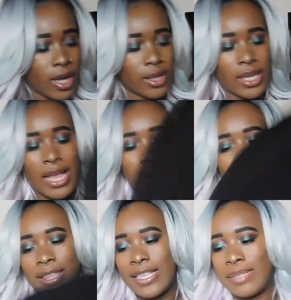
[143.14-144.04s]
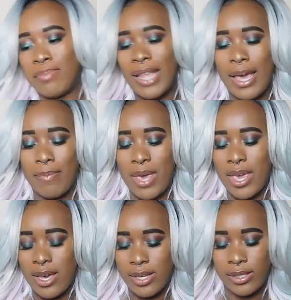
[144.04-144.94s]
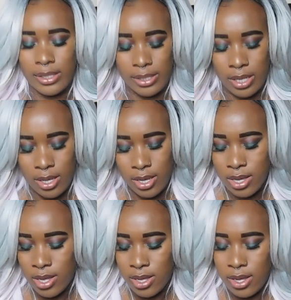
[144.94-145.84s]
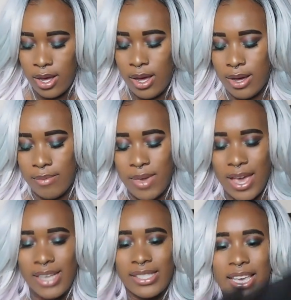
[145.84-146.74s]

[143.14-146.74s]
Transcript: And then I got these black pants. It has